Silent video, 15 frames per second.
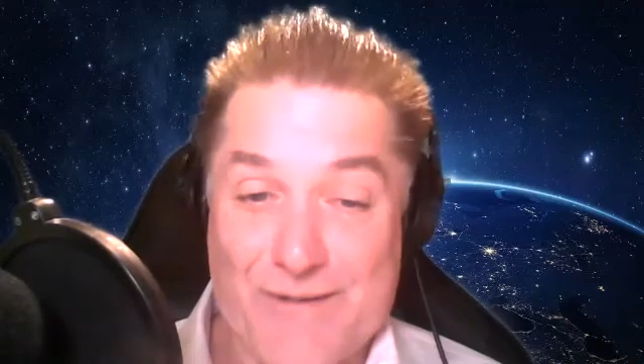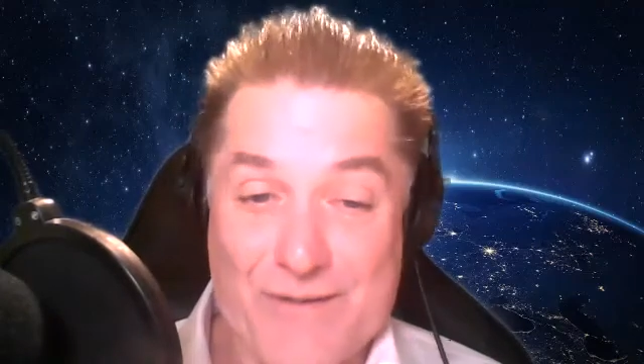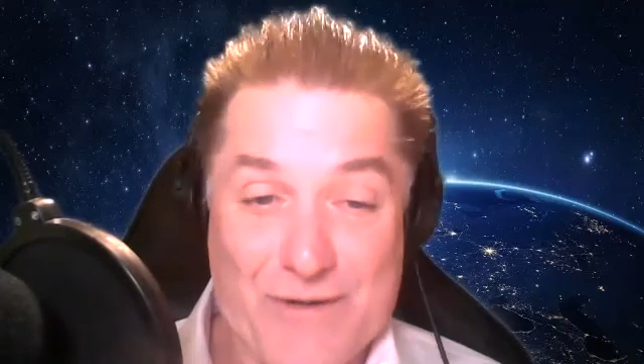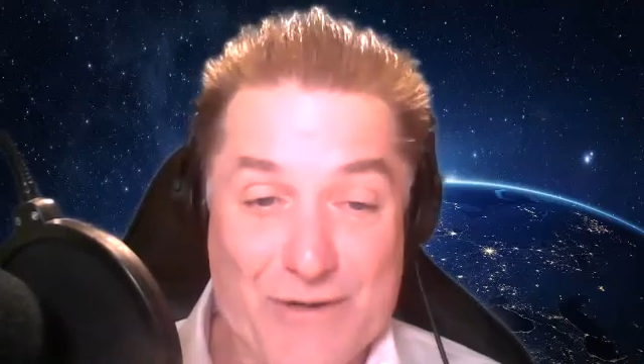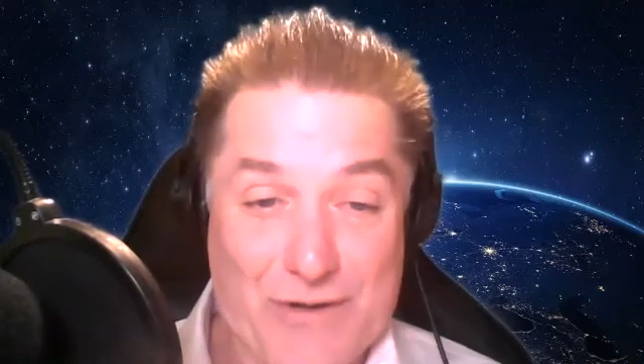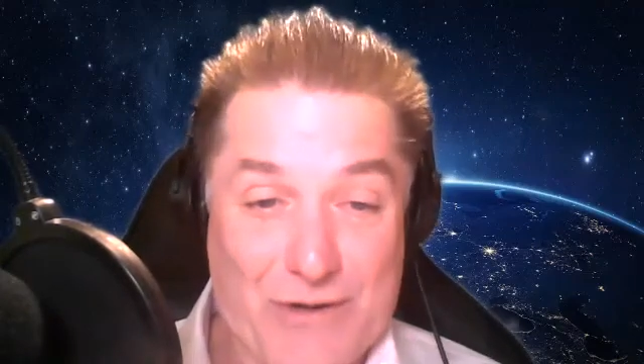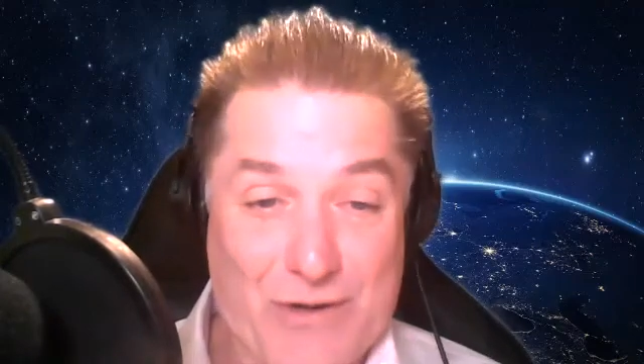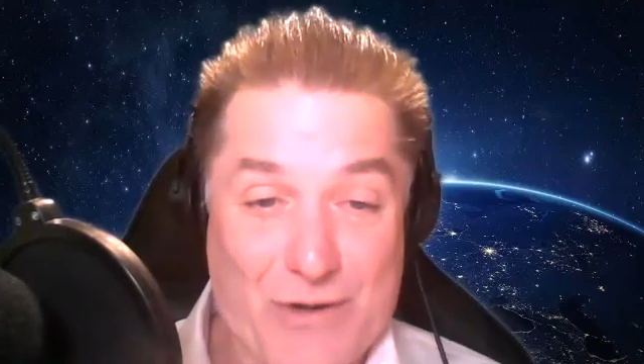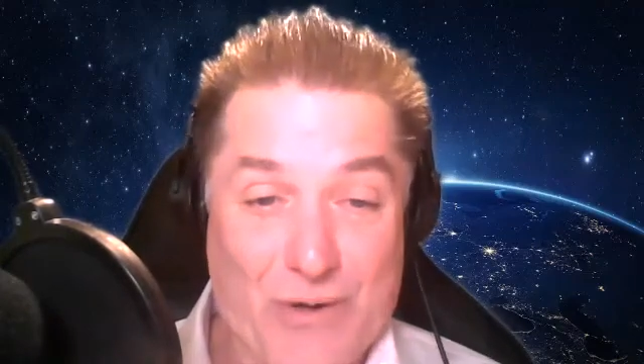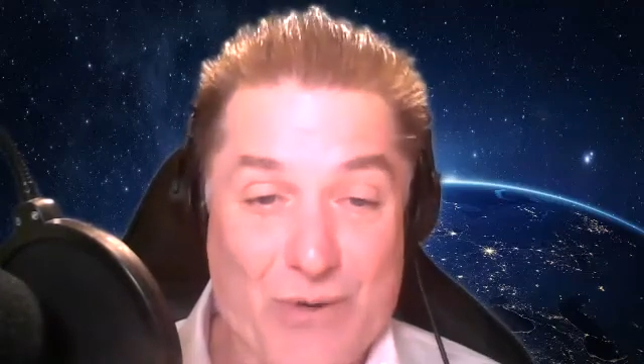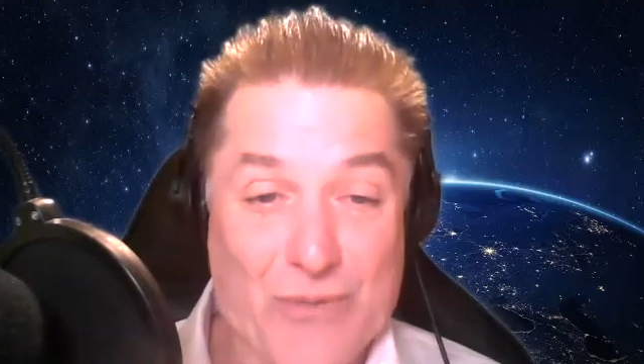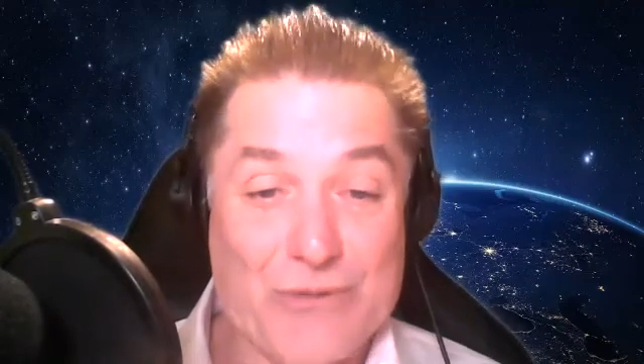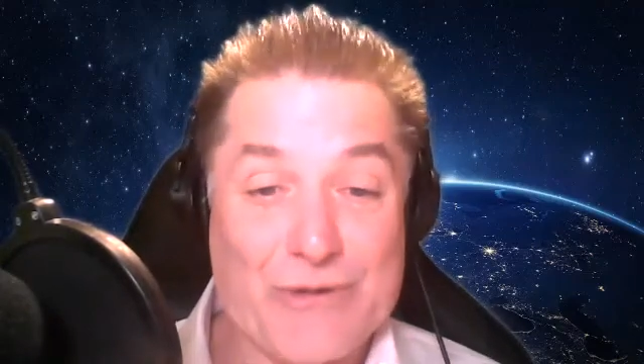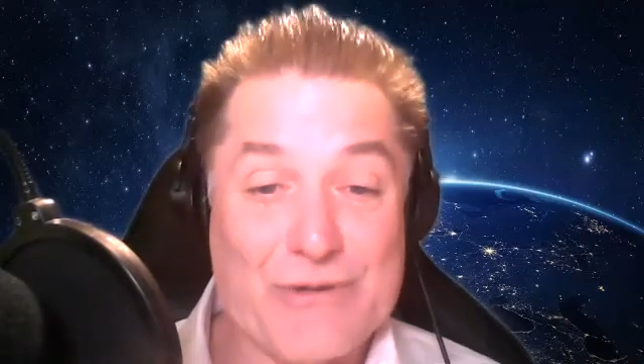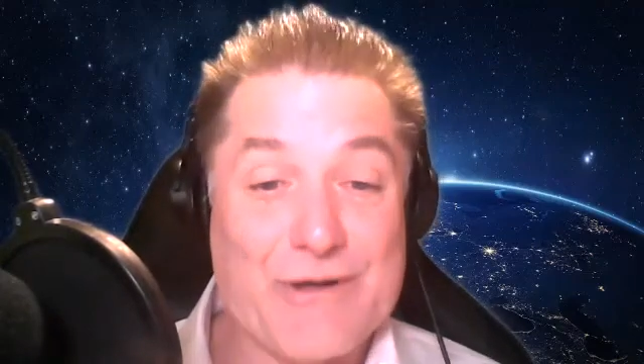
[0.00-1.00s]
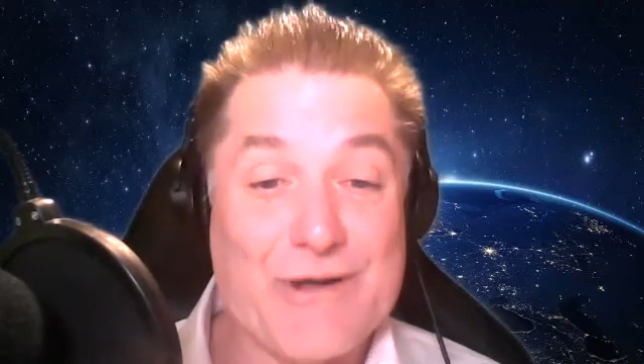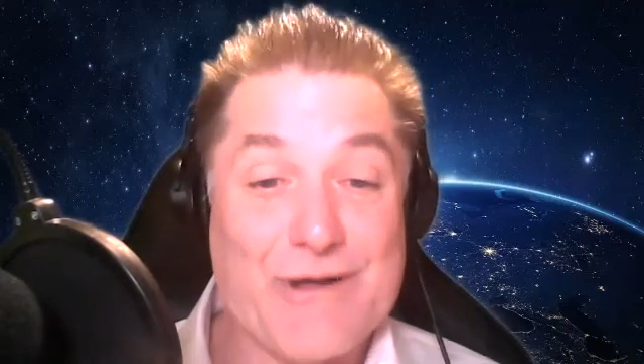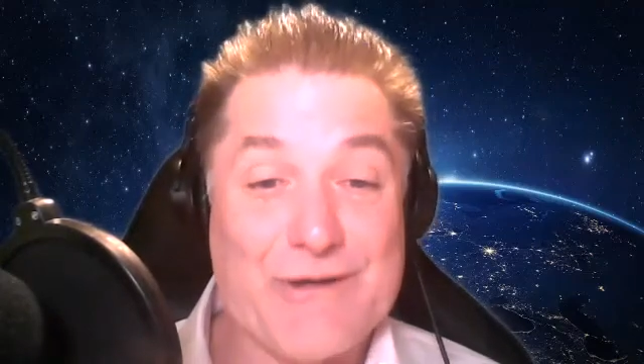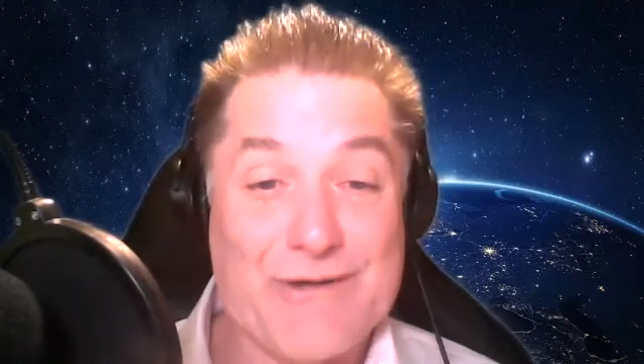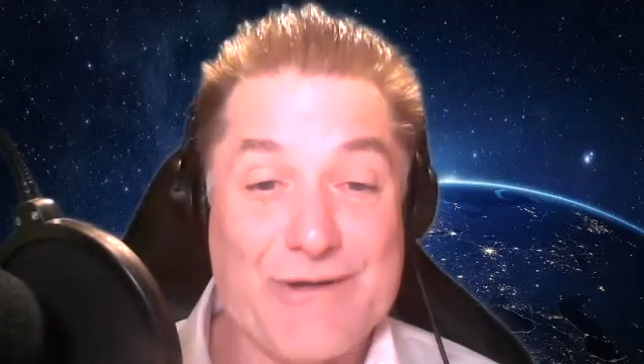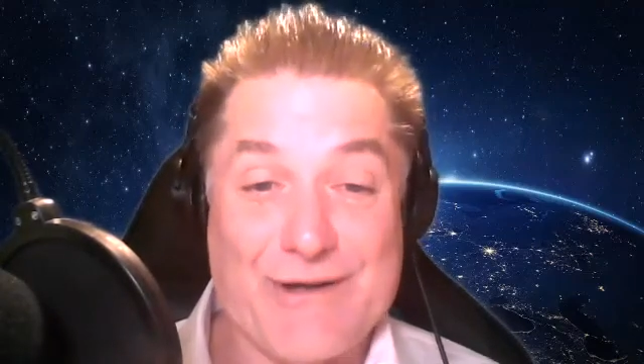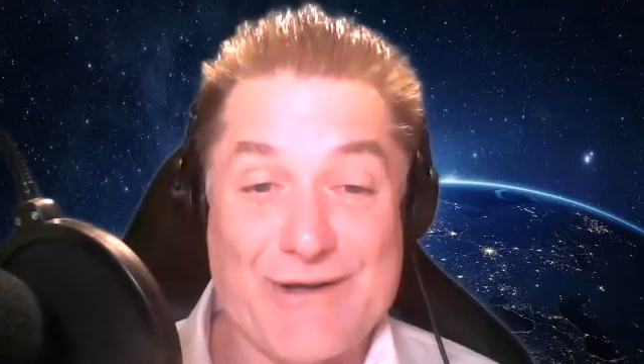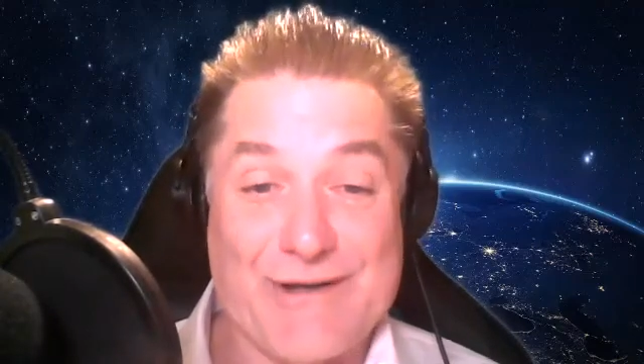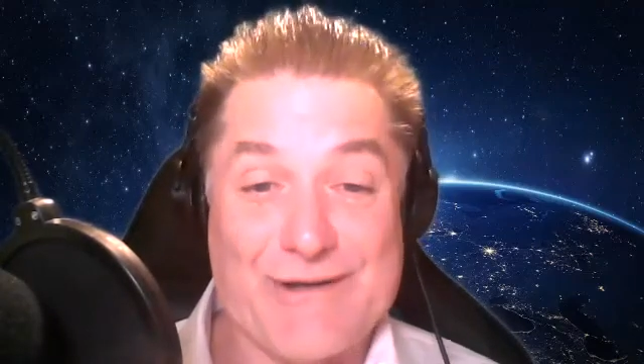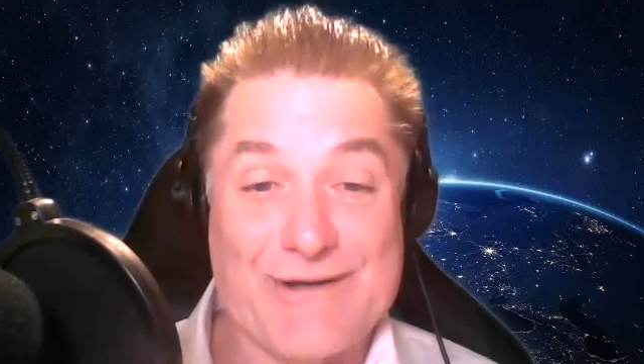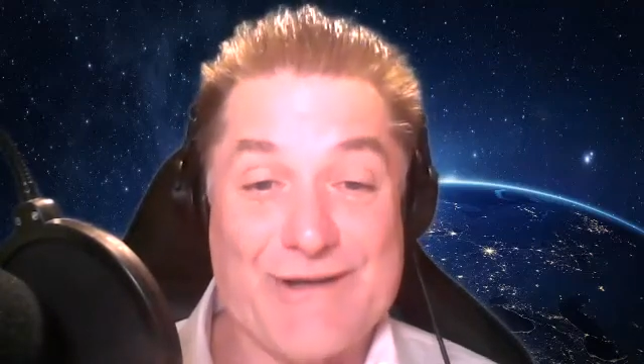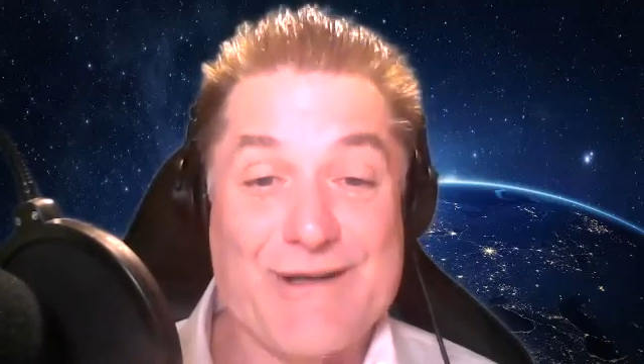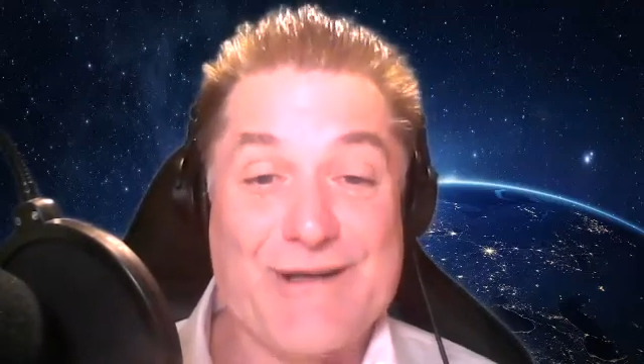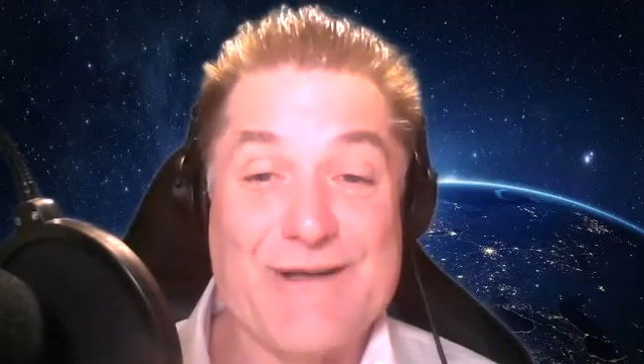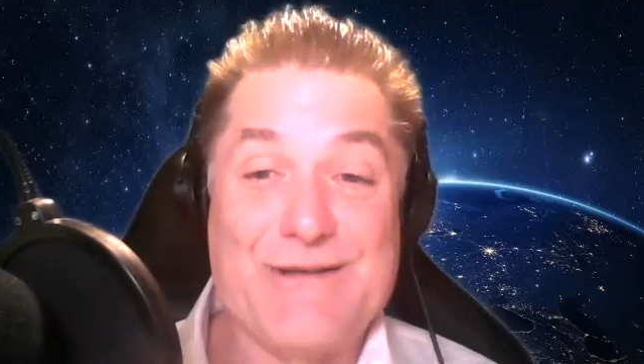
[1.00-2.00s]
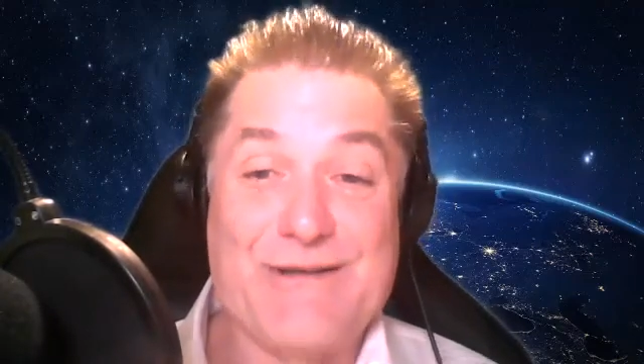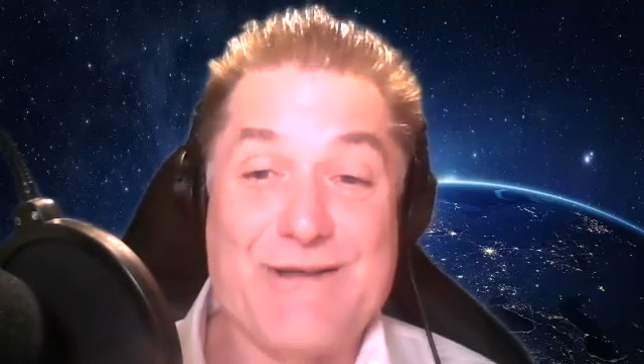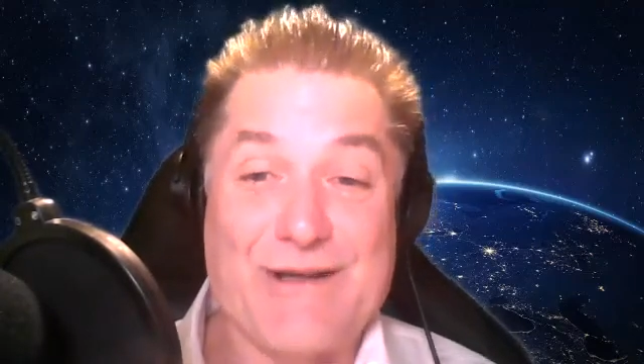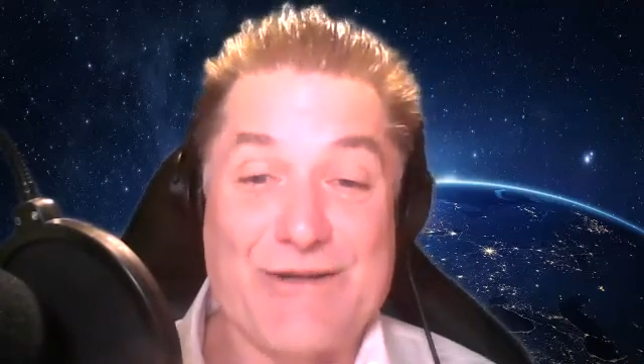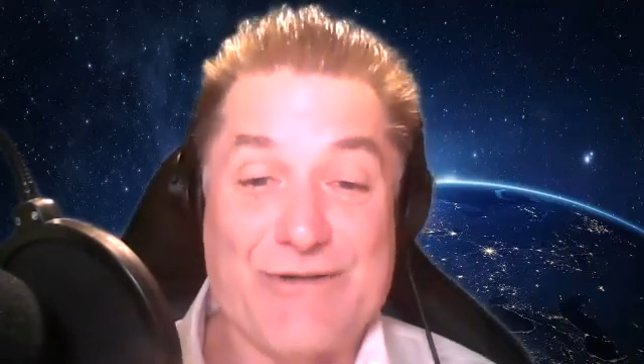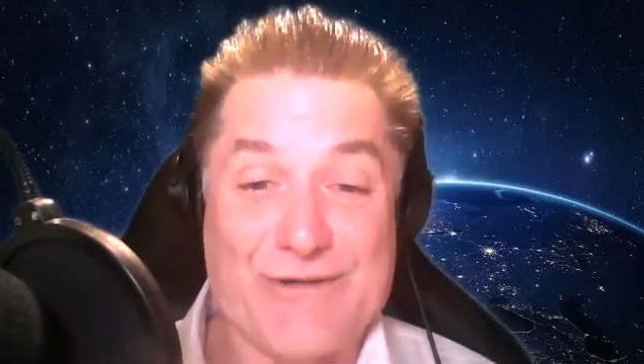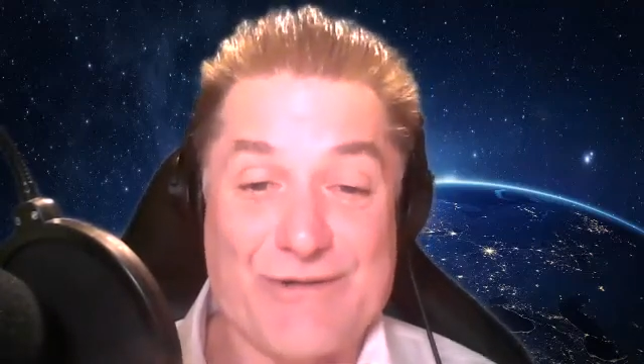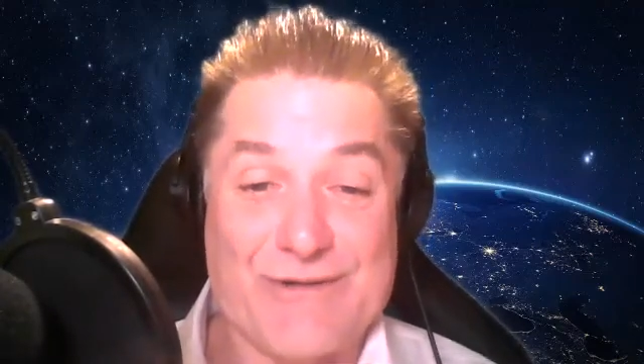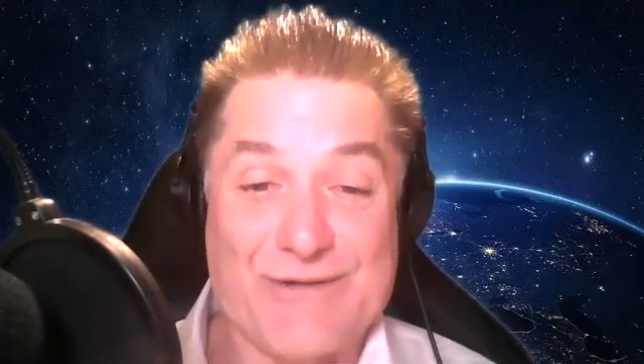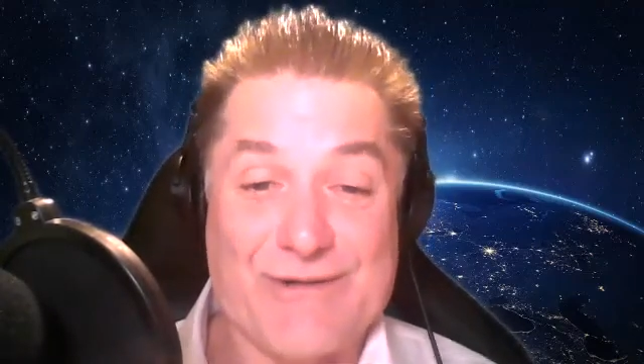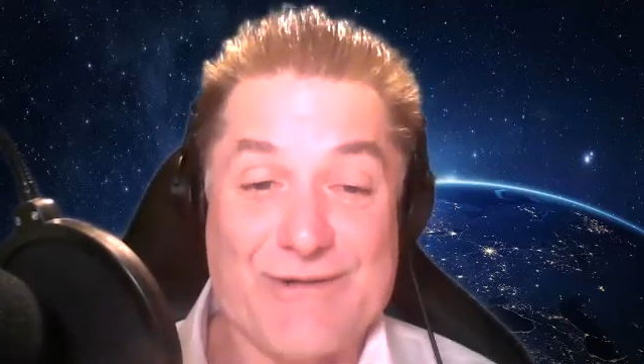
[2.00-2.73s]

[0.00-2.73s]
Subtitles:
the Golden Nugget Nation.